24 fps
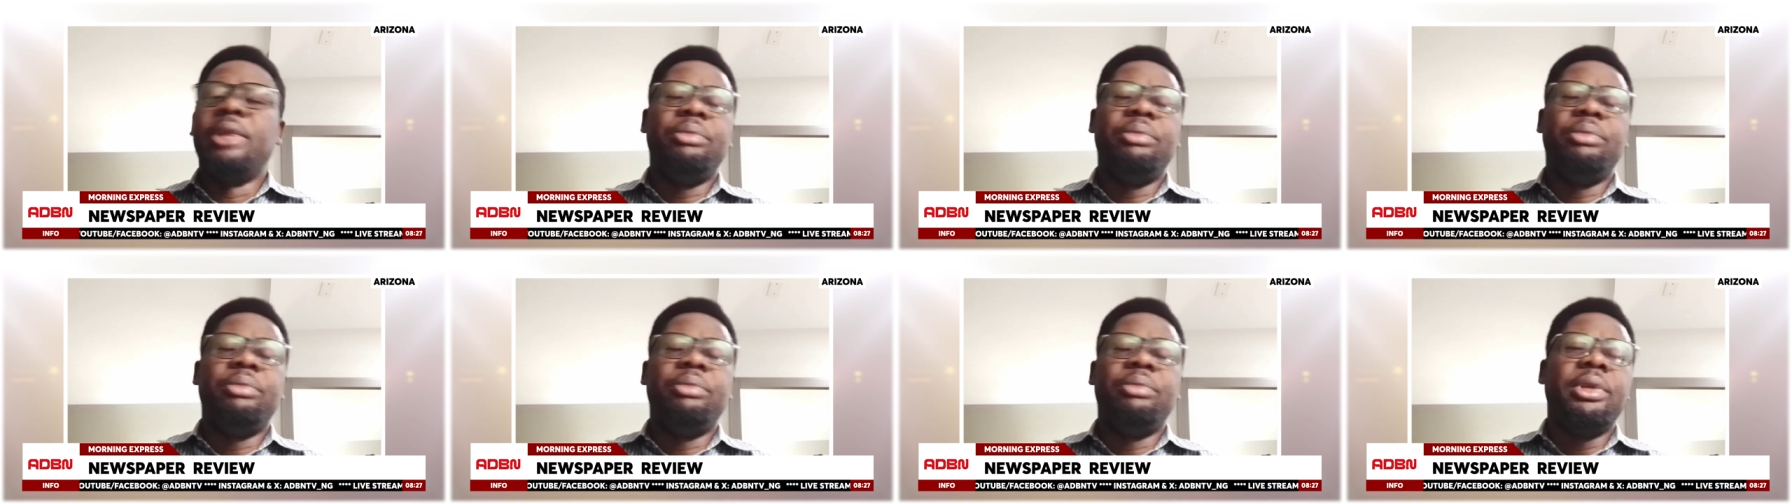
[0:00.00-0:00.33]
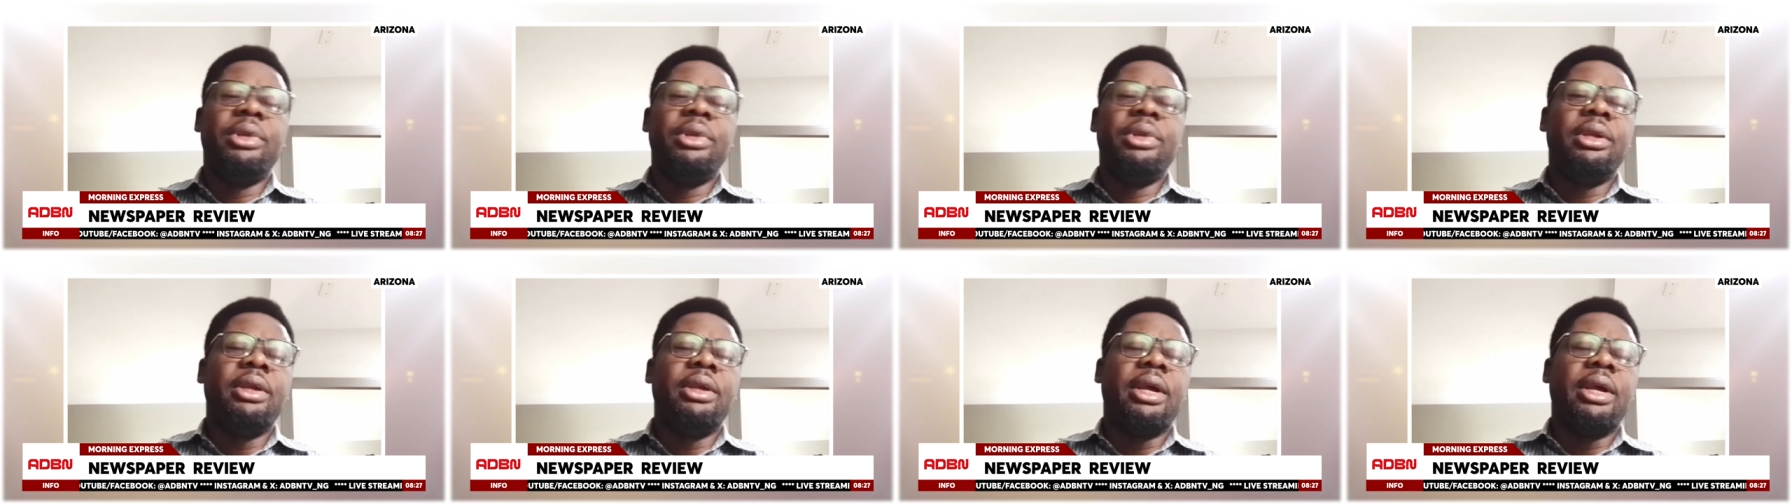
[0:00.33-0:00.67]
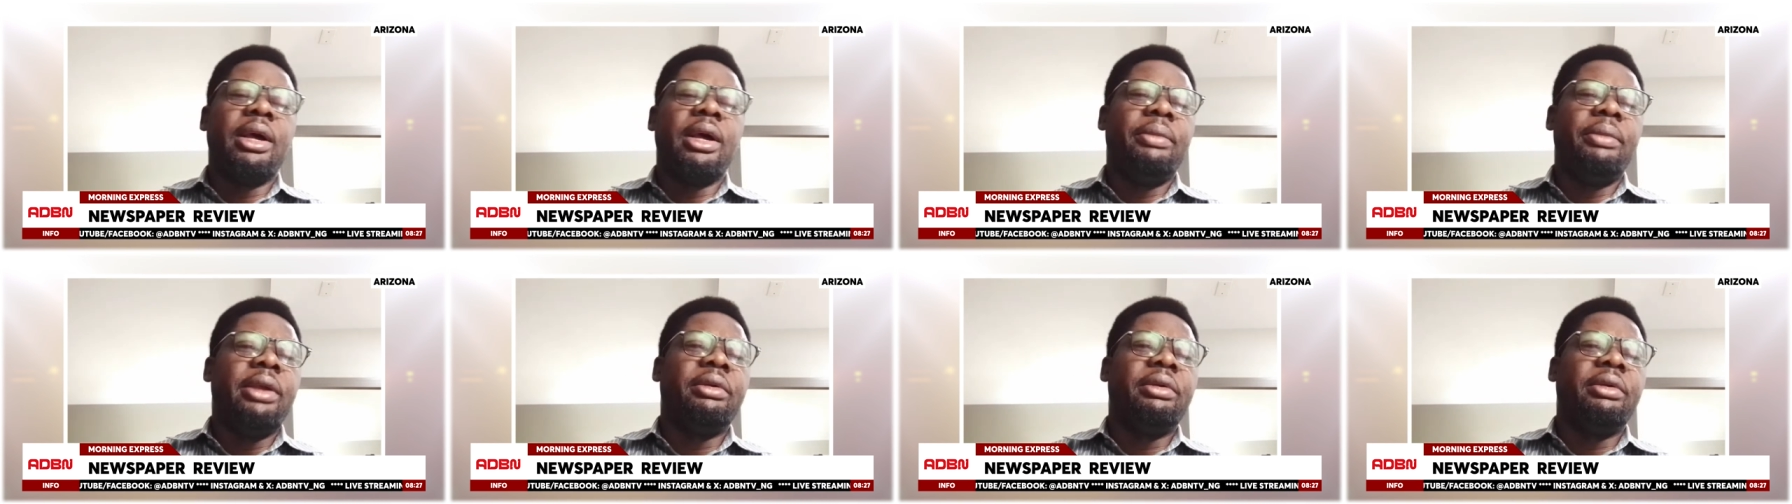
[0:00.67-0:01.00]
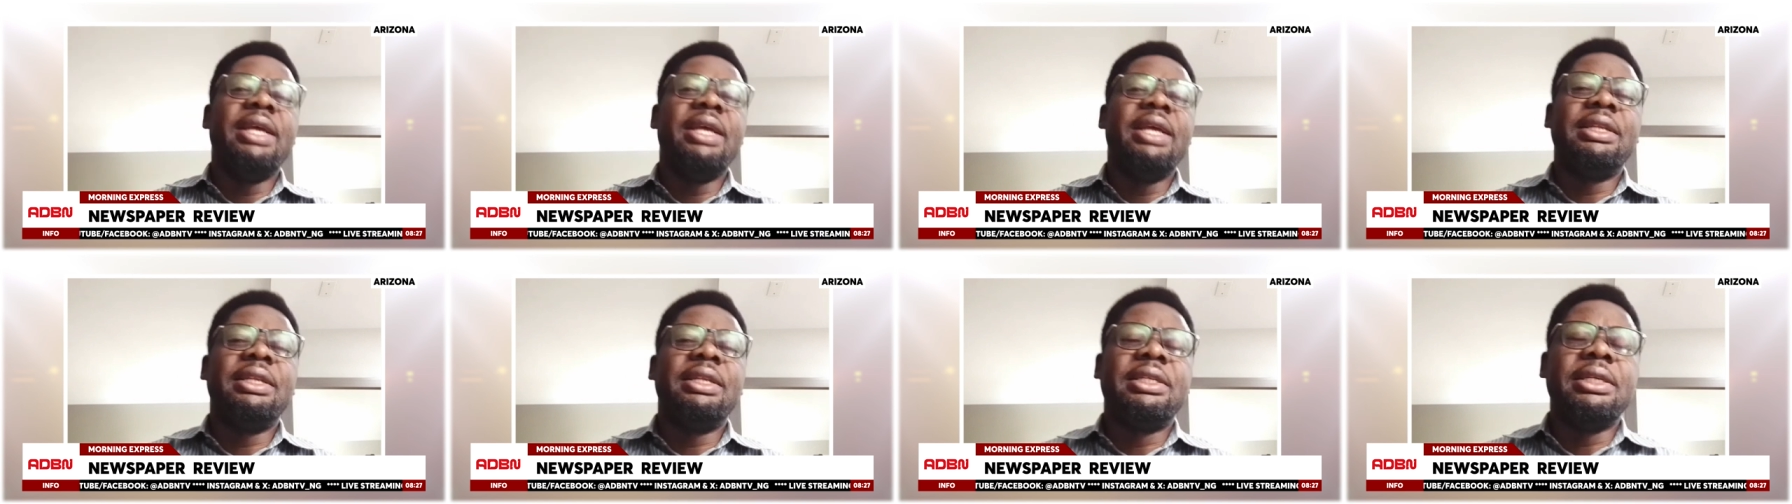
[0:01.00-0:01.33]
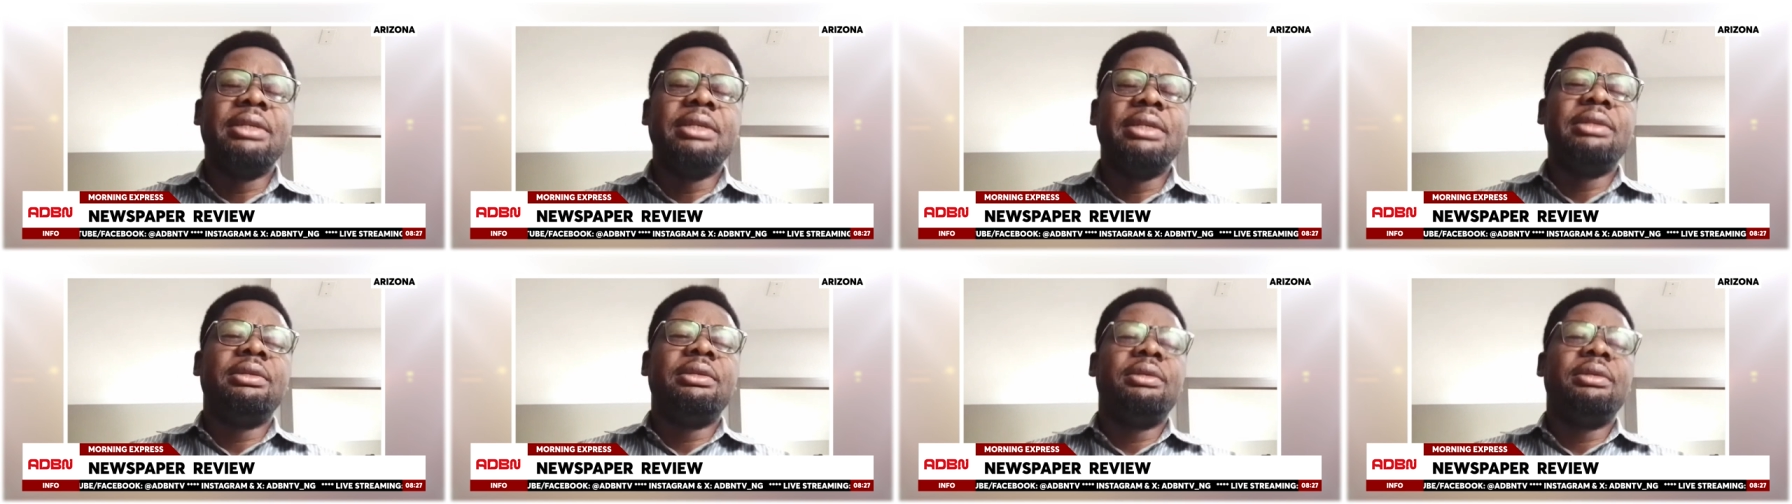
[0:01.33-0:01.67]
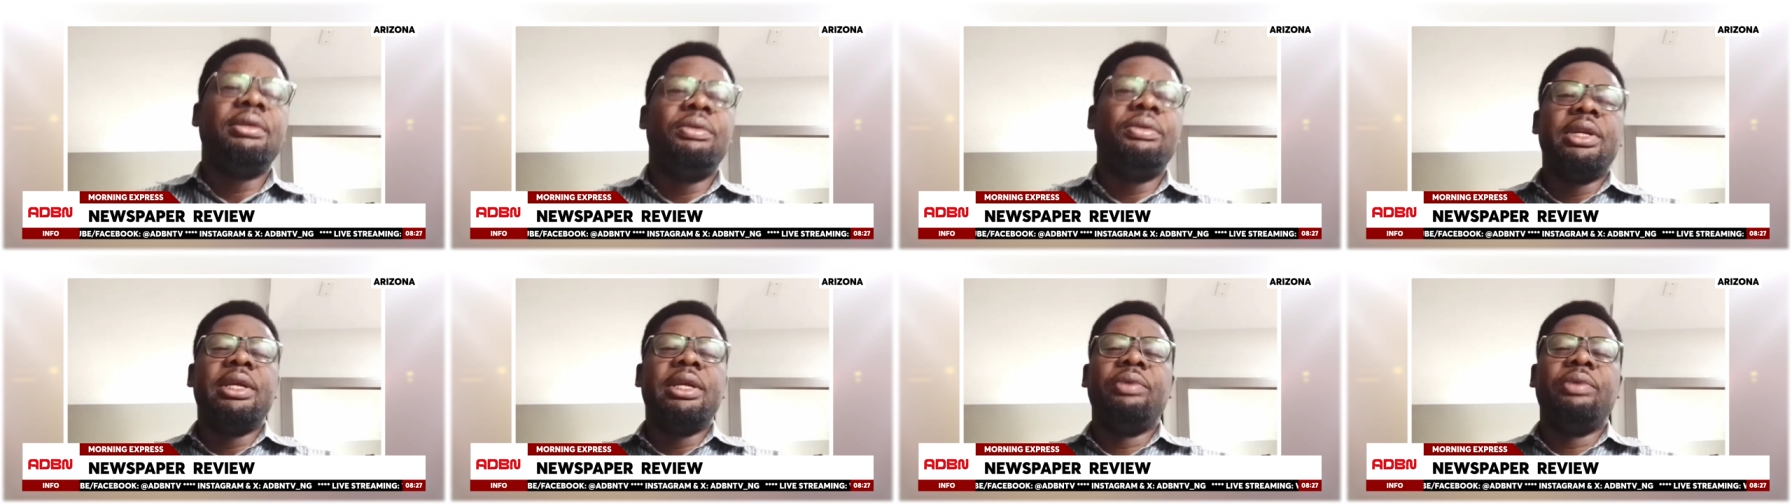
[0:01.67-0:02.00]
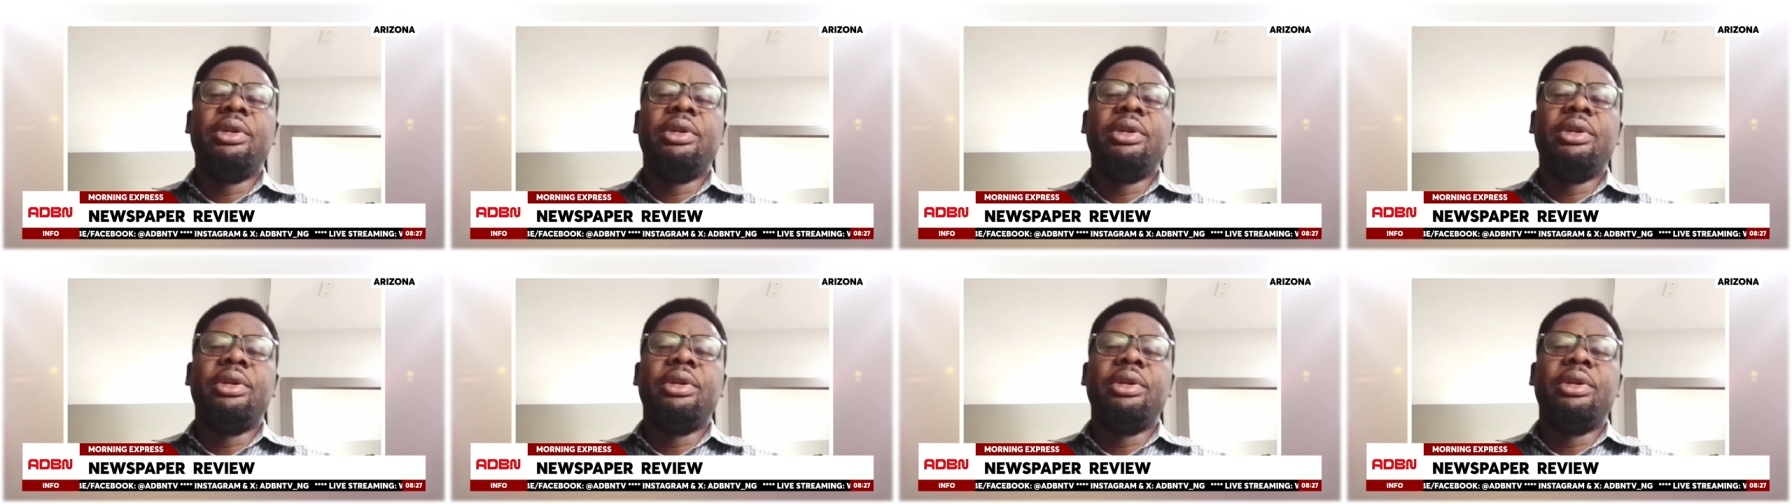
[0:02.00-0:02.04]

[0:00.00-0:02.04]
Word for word: maybe uh, relating